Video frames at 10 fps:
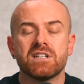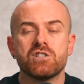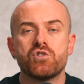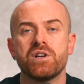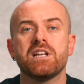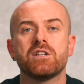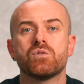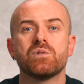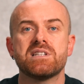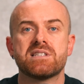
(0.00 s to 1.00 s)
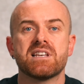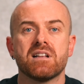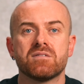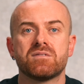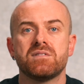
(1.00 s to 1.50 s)
the drilling tool
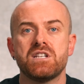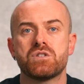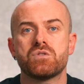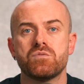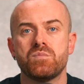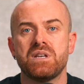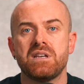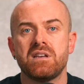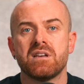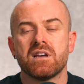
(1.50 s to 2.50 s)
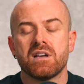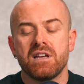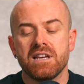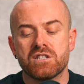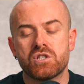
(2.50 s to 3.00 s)
itself needs to be
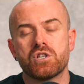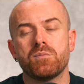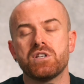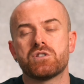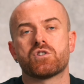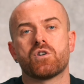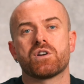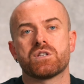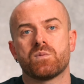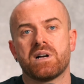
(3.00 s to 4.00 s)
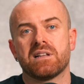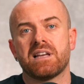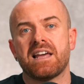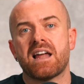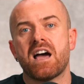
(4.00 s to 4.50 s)
extremely strong as well.
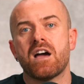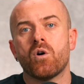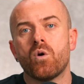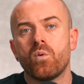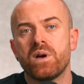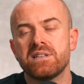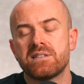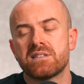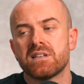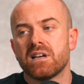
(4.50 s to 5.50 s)
And I always